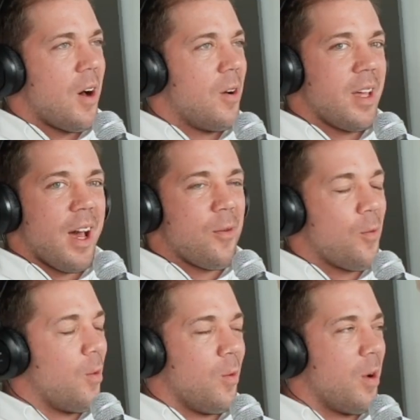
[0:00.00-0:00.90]
Oh, yeah,
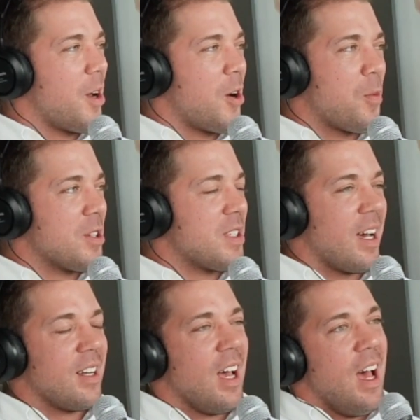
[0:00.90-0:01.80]

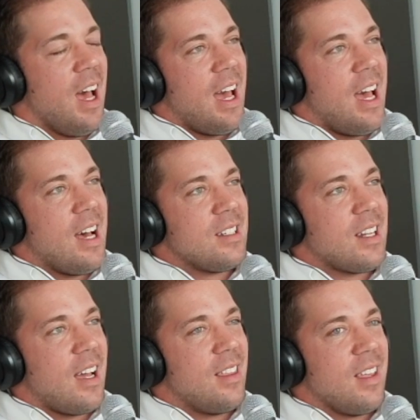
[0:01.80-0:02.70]
100%. And
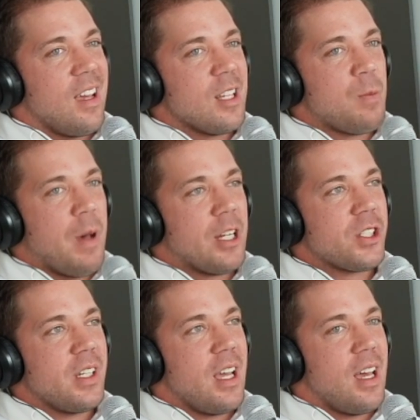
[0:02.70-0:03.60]
I think
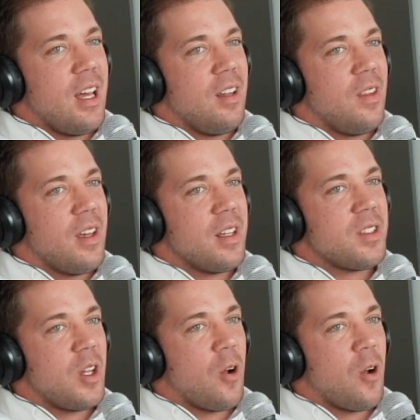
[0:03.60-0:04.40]
especially in this,